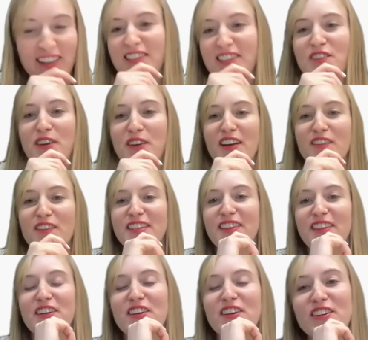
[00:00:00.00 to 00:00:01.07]
Actually, we have seen
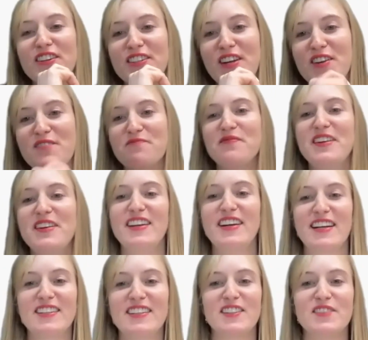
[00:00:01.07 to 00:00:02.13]
that across many
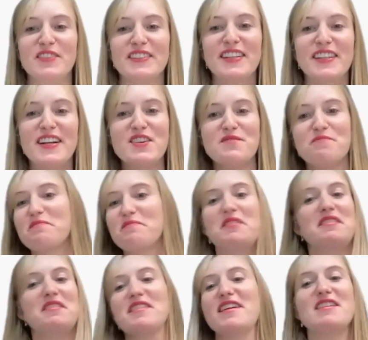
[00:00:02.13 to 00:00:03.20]
customers.
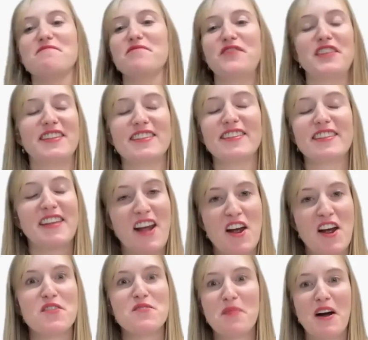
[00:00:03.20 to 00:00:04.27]
Visitors
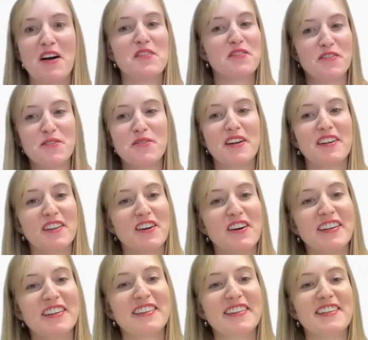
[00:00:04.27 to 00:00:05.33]
care about food a
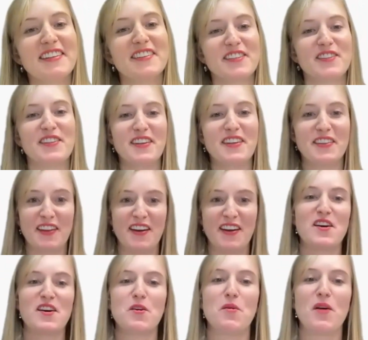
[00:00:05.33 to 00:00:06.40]
lot, and so yeah, they
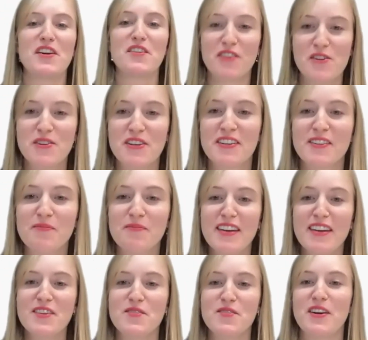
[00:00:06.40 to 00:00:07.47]
are quite vocal
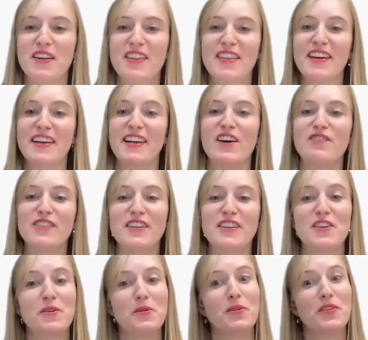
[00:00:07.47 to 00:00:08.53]
whether they loved
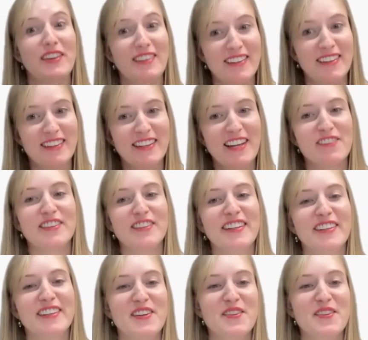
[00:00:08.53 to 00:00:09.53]
it or they didn't love it.